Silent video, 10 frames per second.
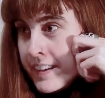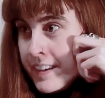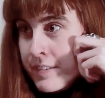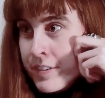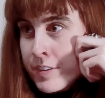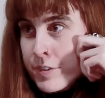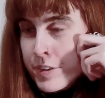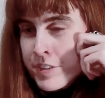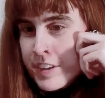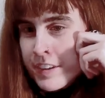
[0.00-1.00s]
If you're
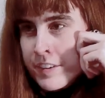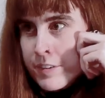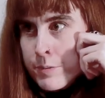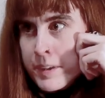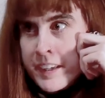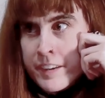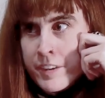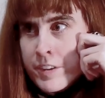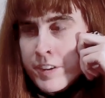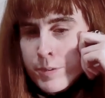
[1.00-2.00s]
tortured in a certain way, you're
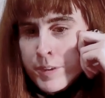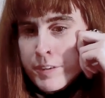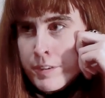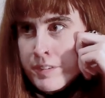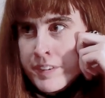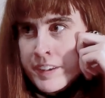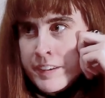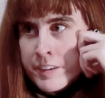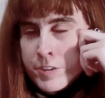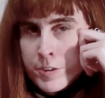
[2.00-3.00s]
not going to want to reveal
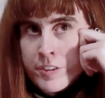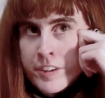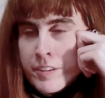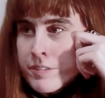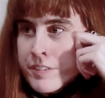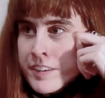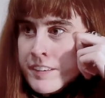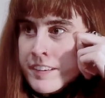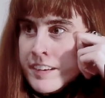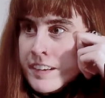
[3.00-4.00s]
your true self
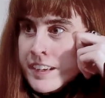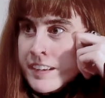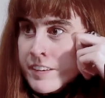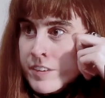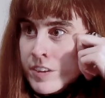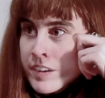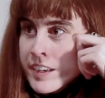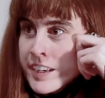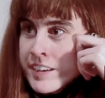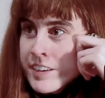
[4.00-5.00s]
necessarily in a song.
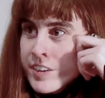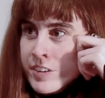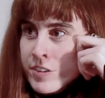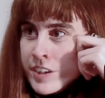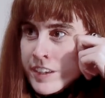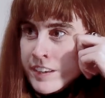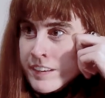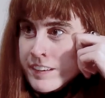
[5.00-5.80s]
You're going to try and